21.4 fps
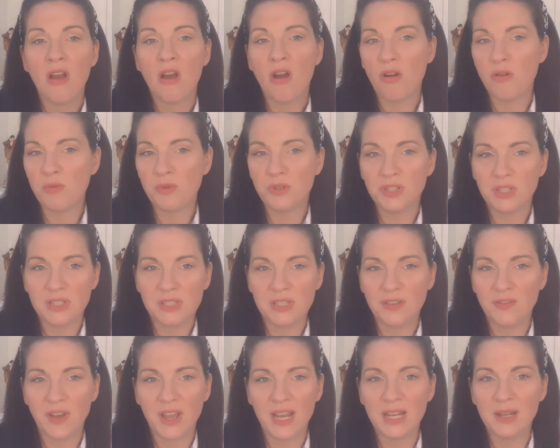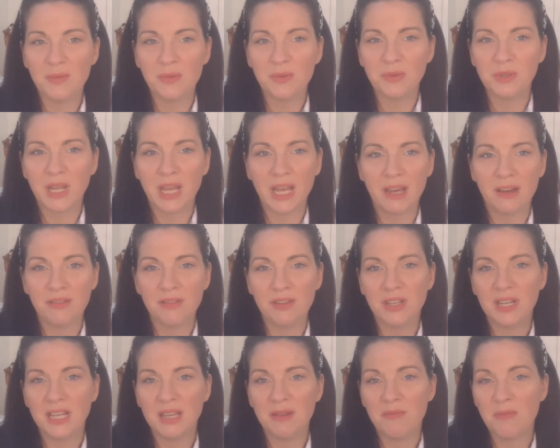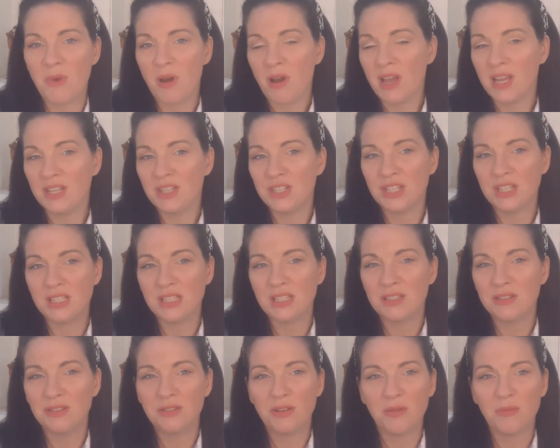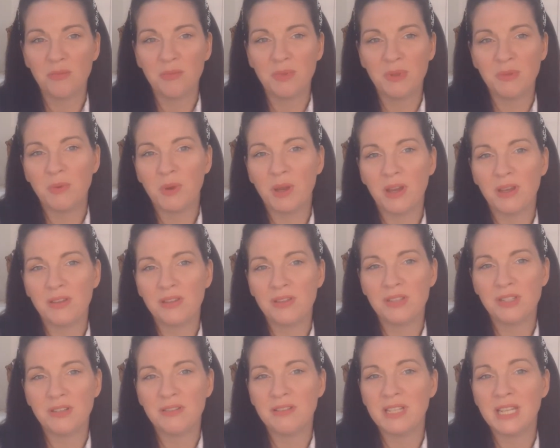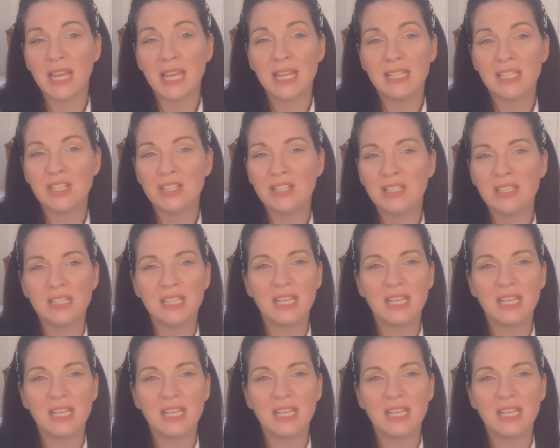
options available now that it might just not be worth doing it.